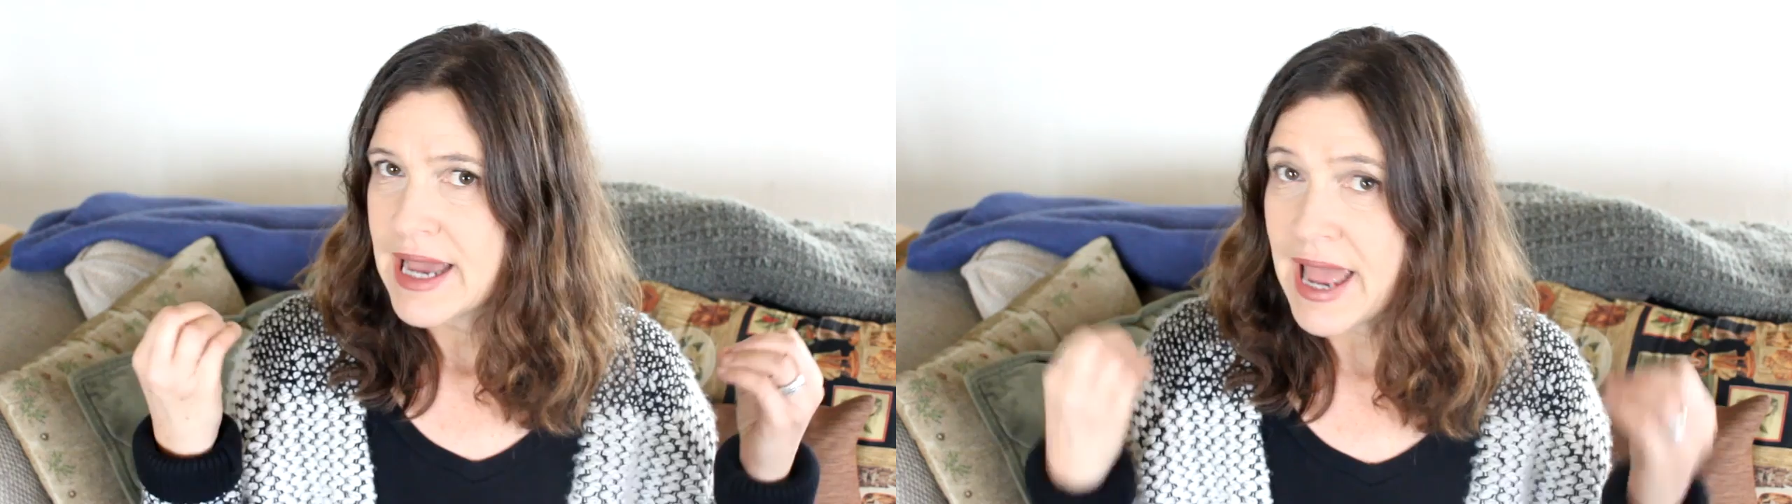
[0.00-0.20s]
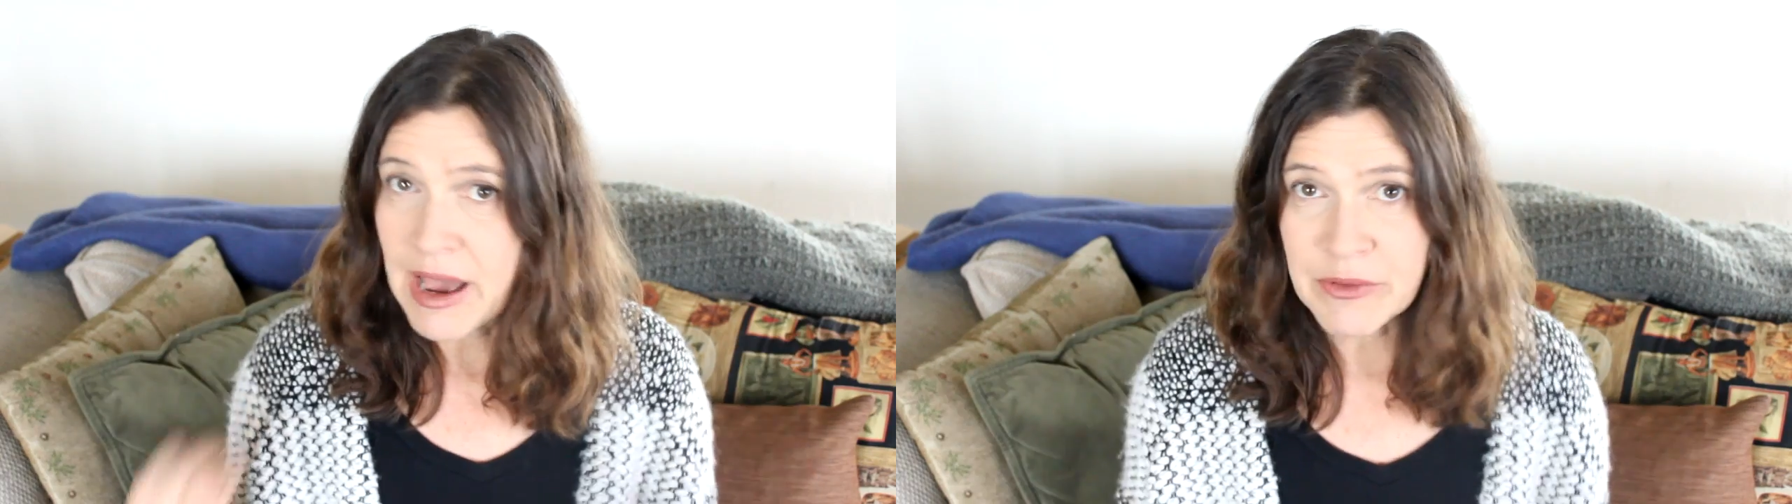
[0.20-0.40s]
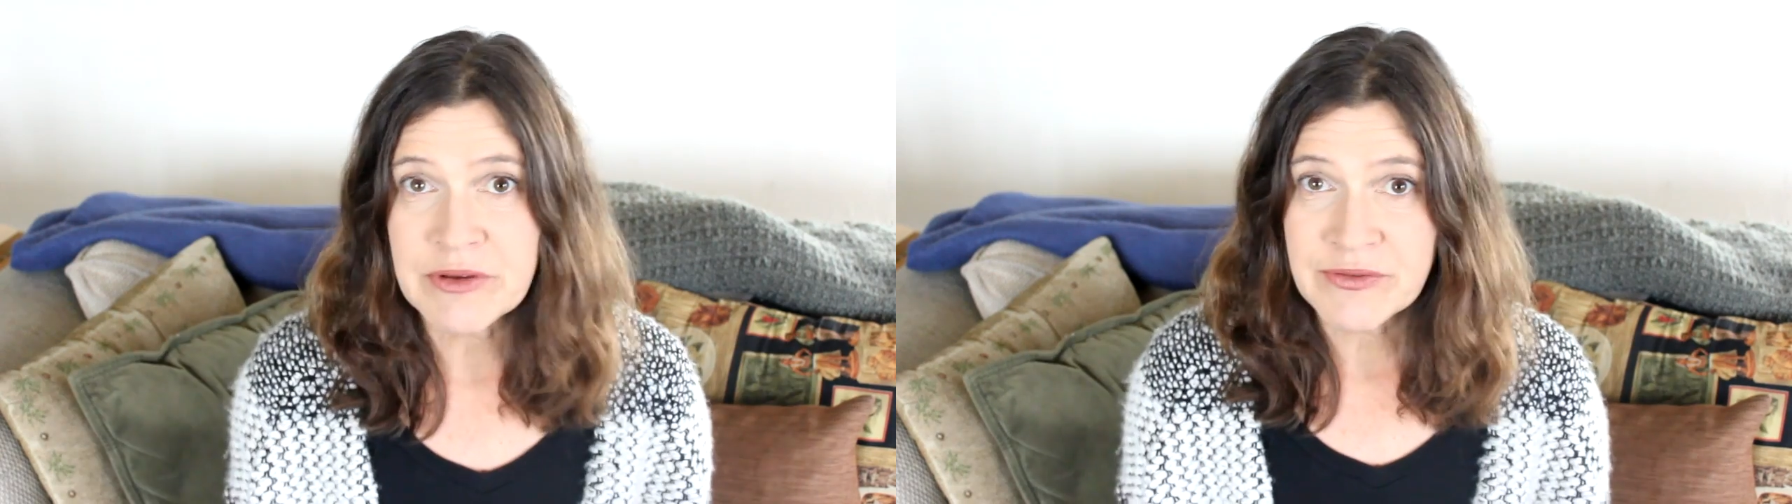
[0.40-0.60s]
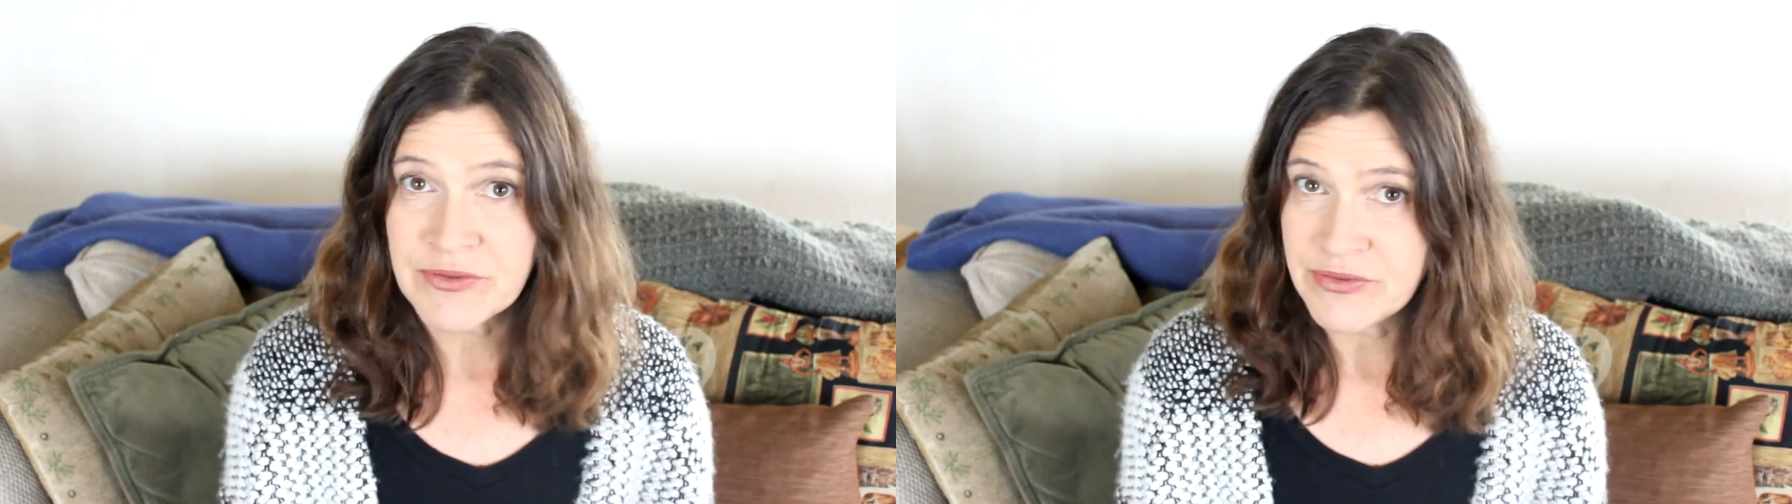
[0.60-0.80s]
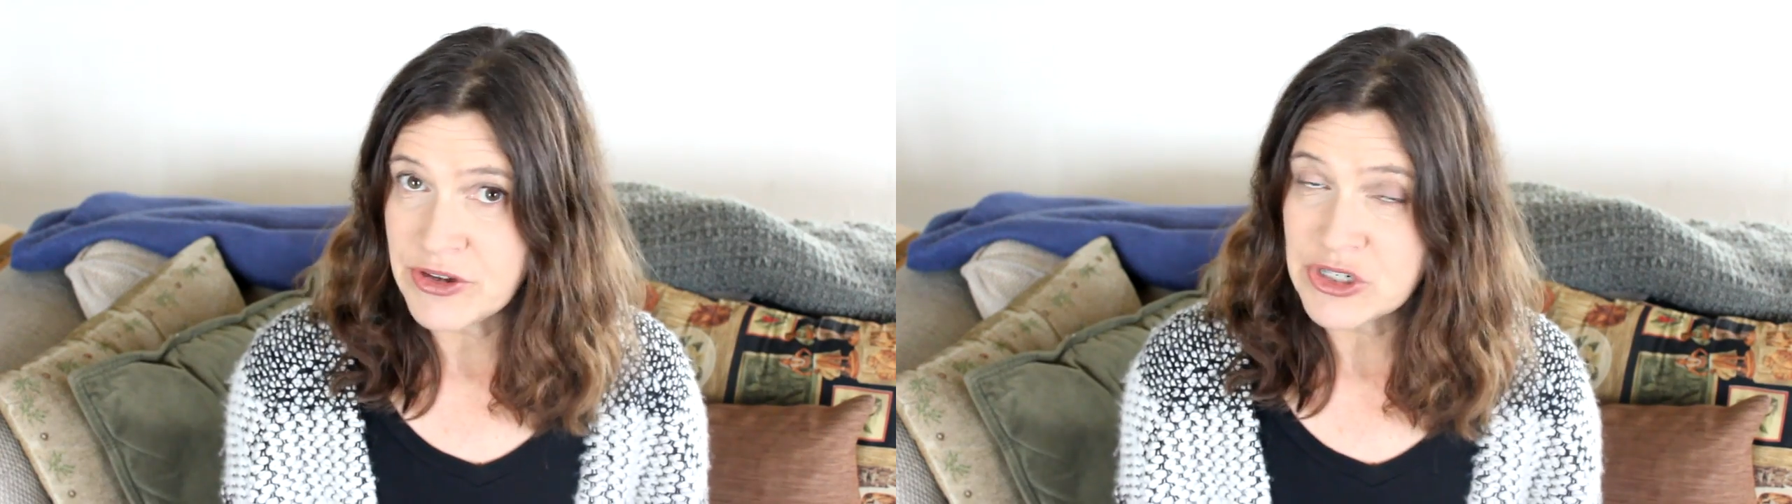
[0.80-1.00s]
out
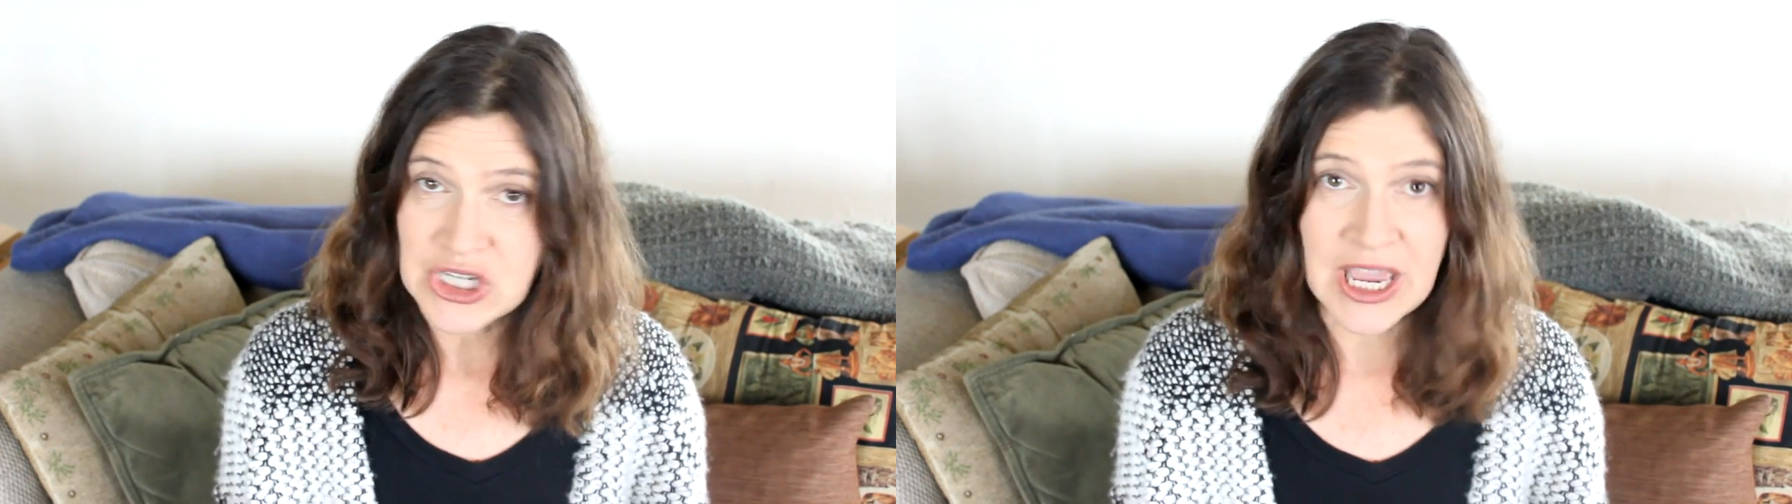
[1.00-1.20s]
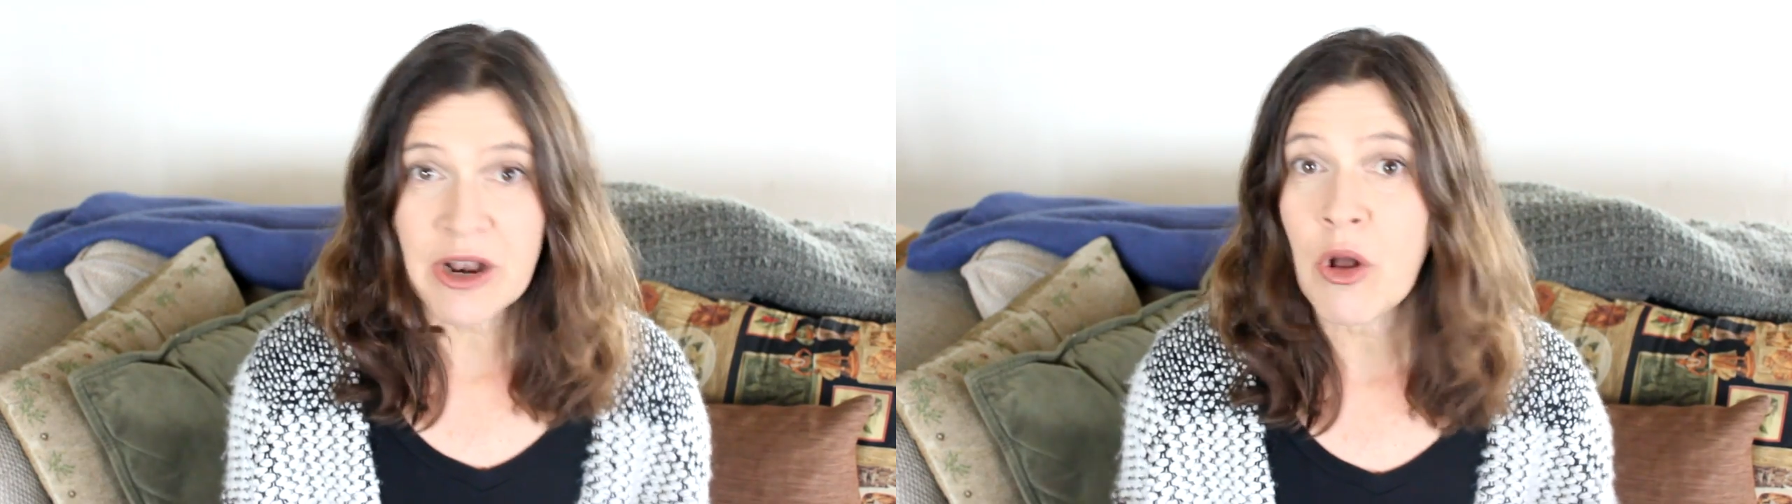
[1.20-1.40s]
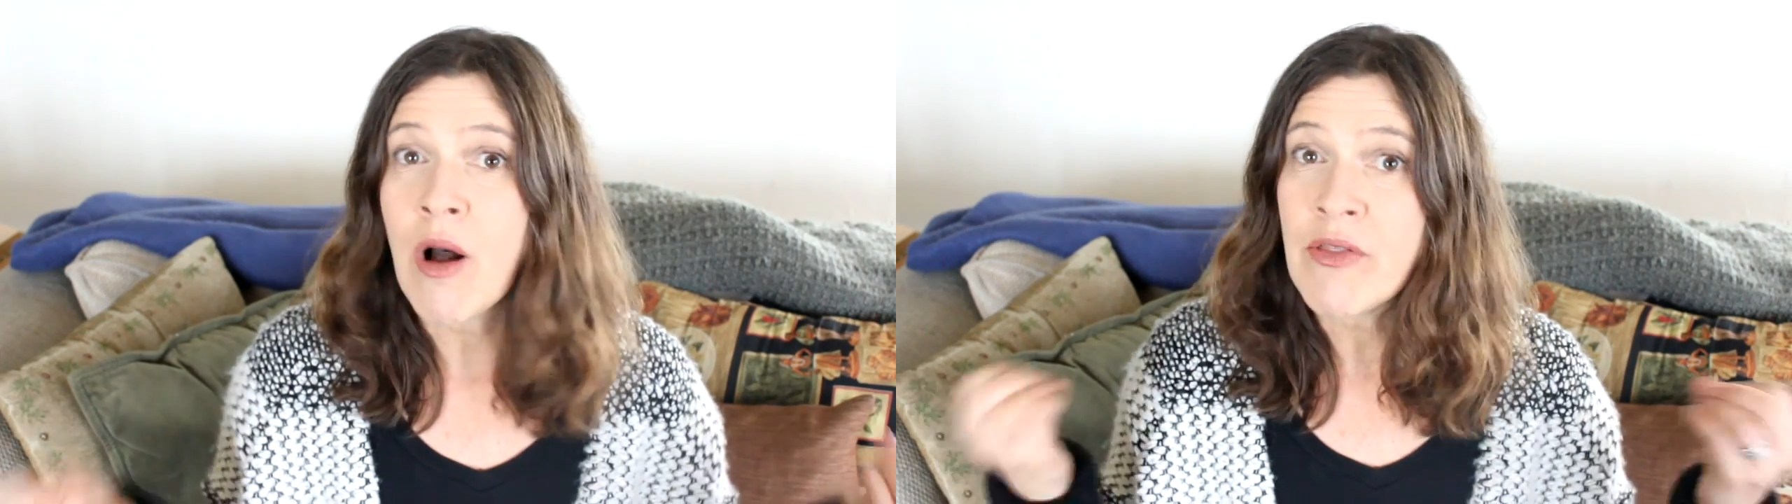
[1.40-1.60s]
of your channel,